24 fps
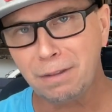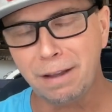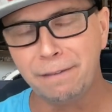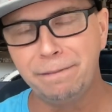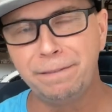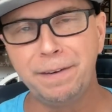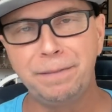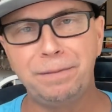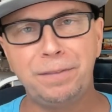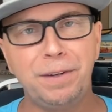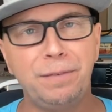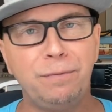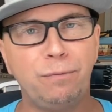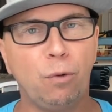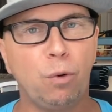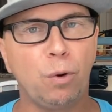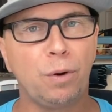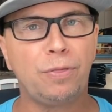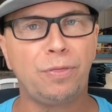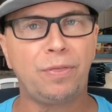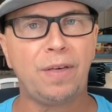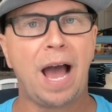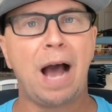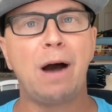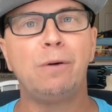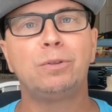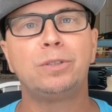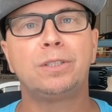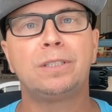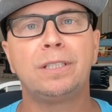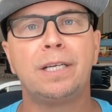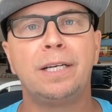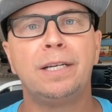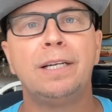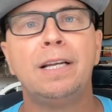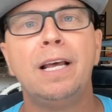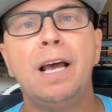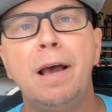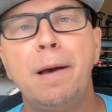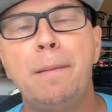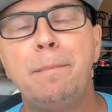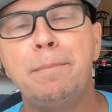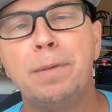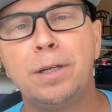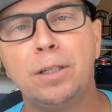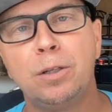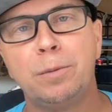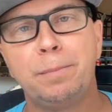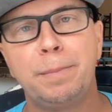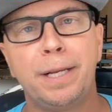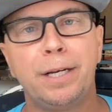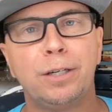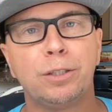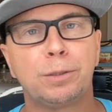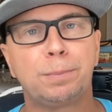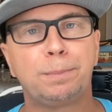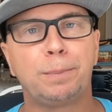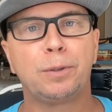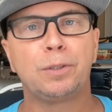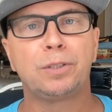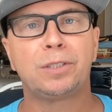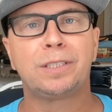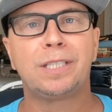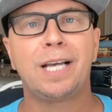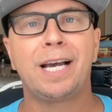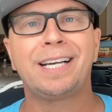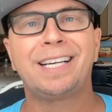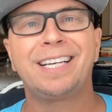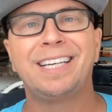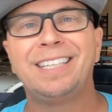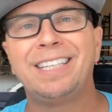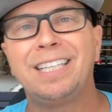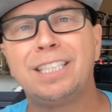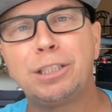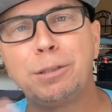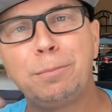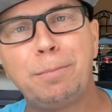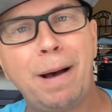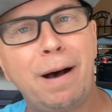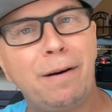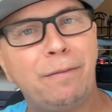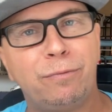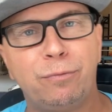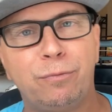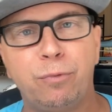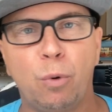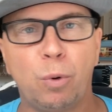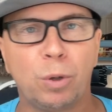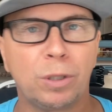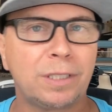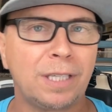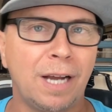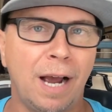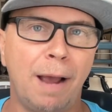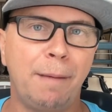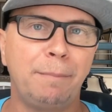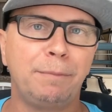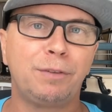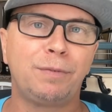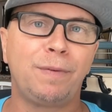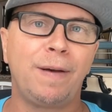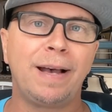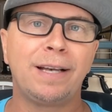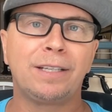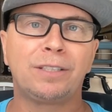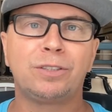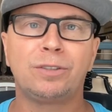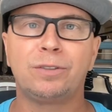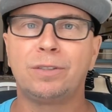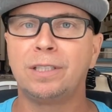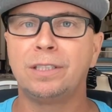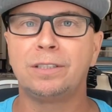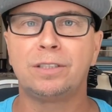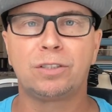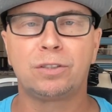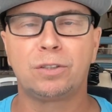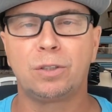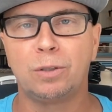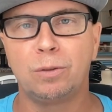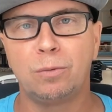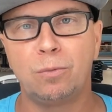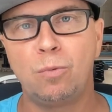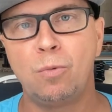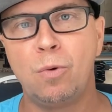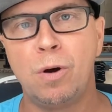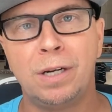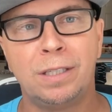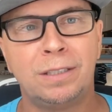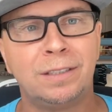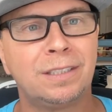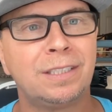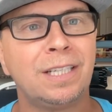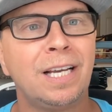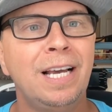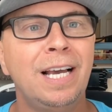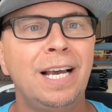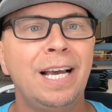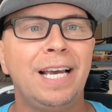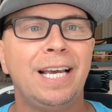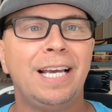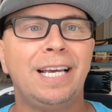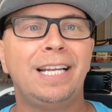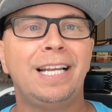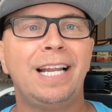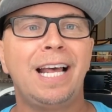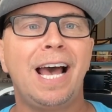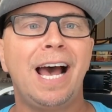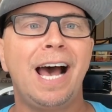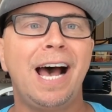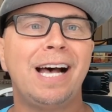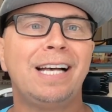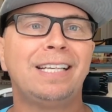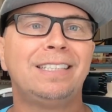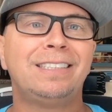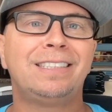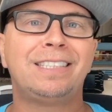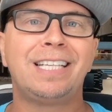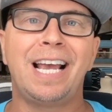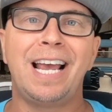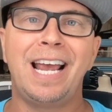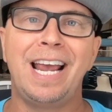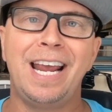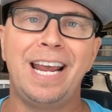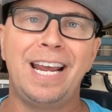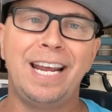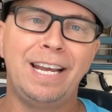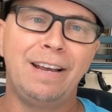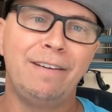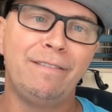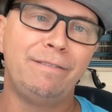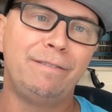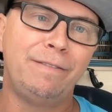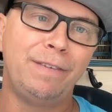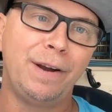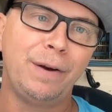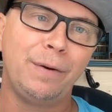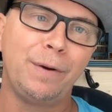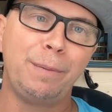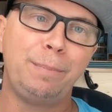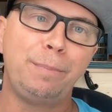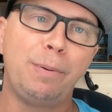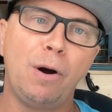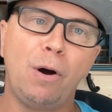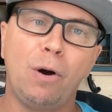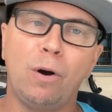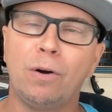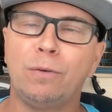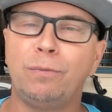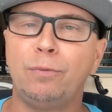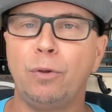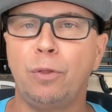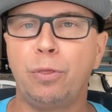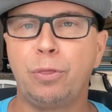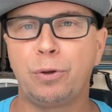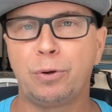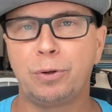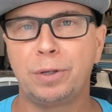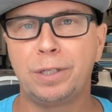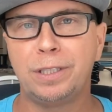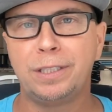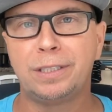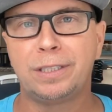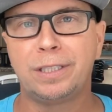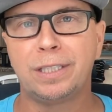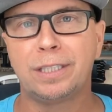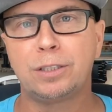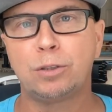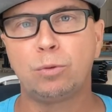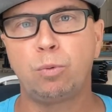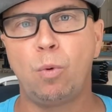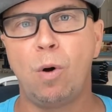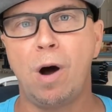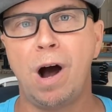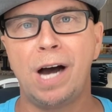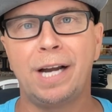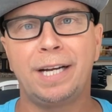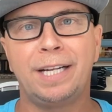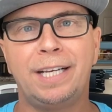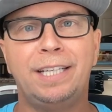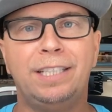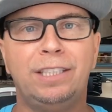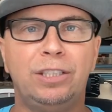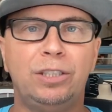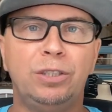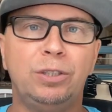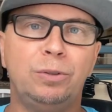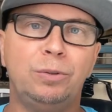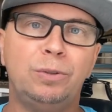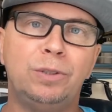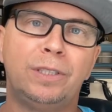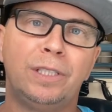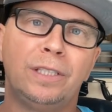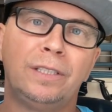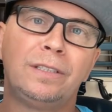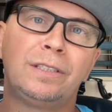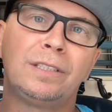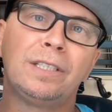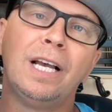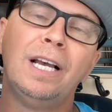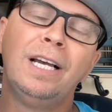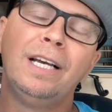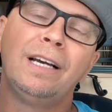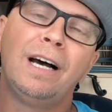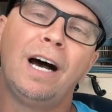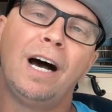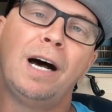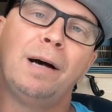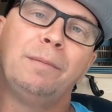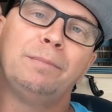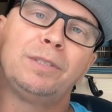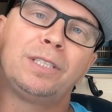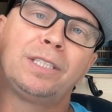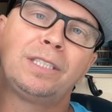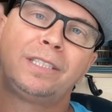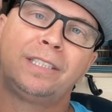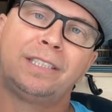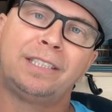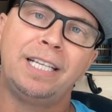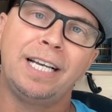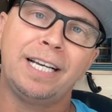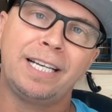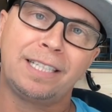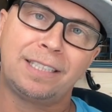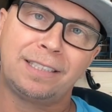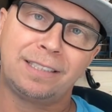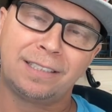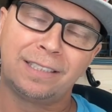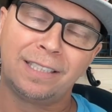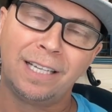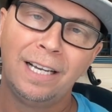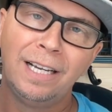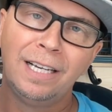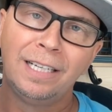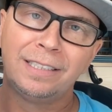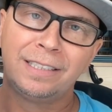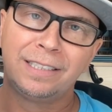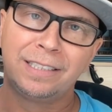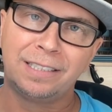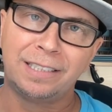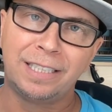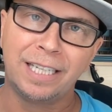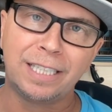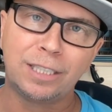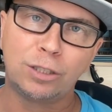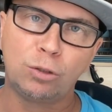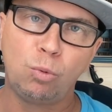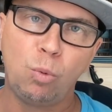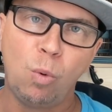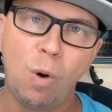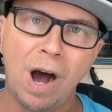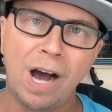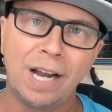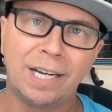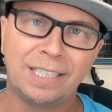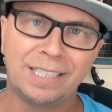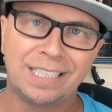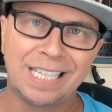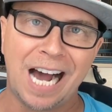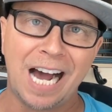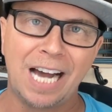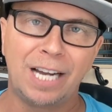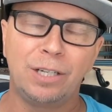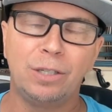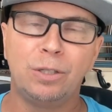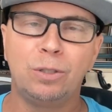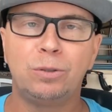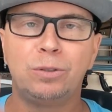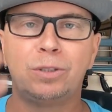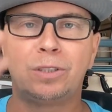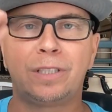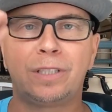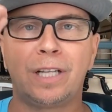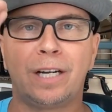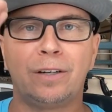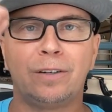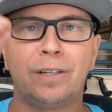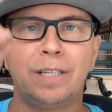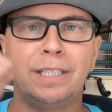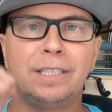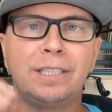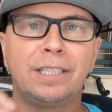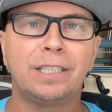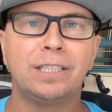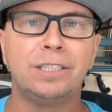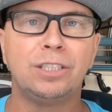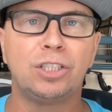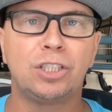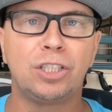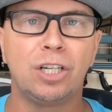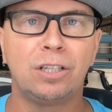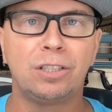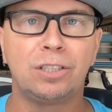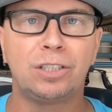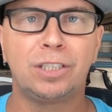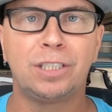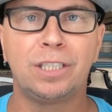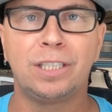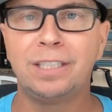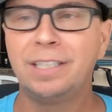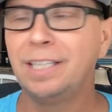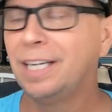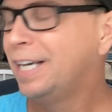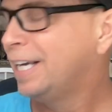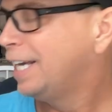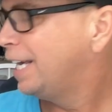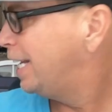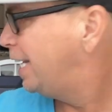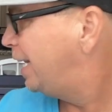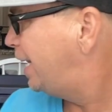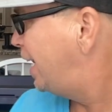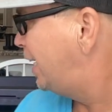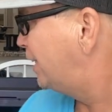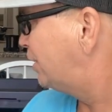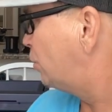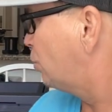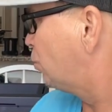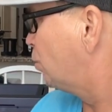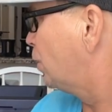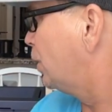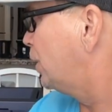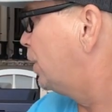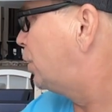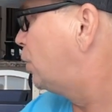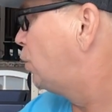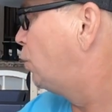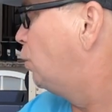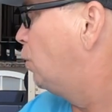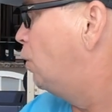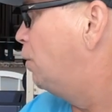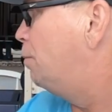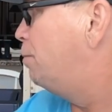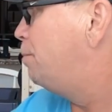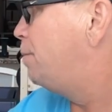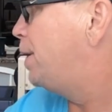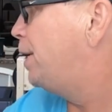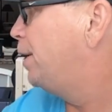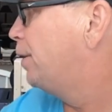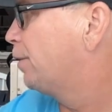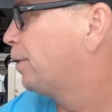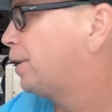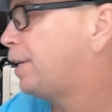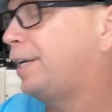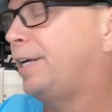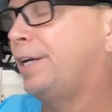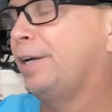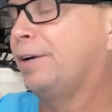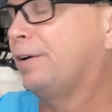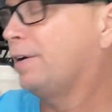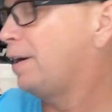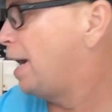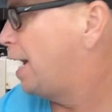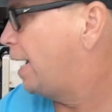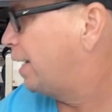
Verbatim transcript: fifty-four thousand millimeters per second. It's about four times faster than certain ones. It has a very powerful thirty-six watt. It uses um, six six watt diodes that are in conjunction, and it has a really cool meter here